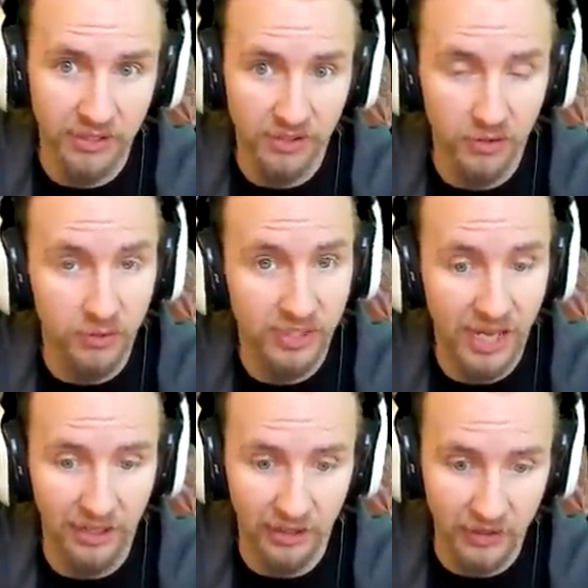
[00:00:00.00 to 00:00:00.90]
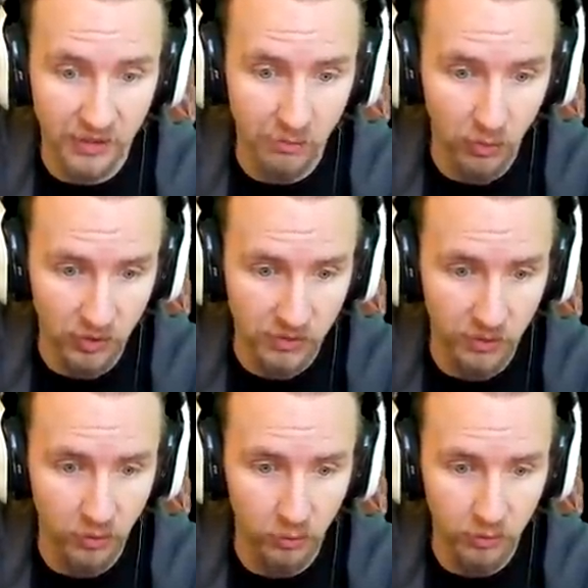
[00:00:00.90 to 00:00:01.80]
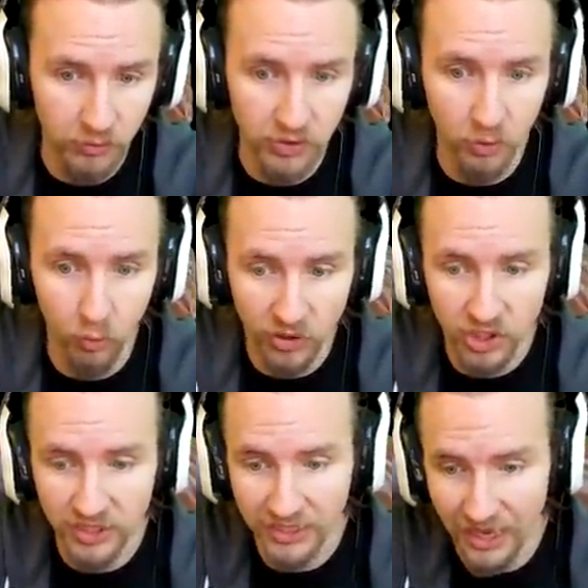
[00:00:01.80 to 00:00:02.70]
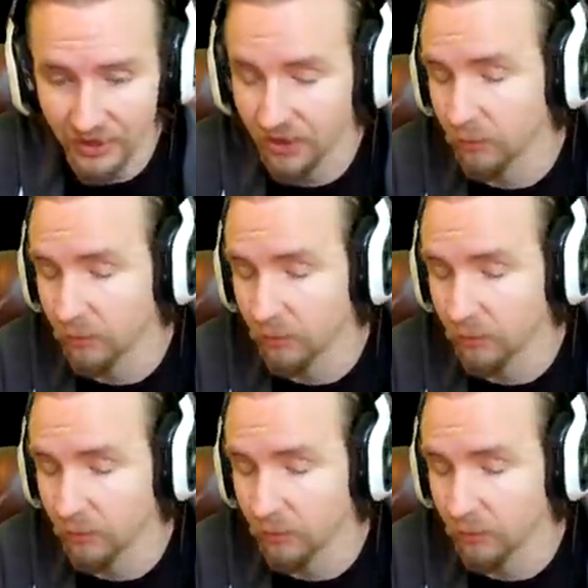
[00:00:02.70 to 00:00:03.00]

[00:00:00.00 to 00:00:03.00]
to tell us more. So I thought we would watch it together.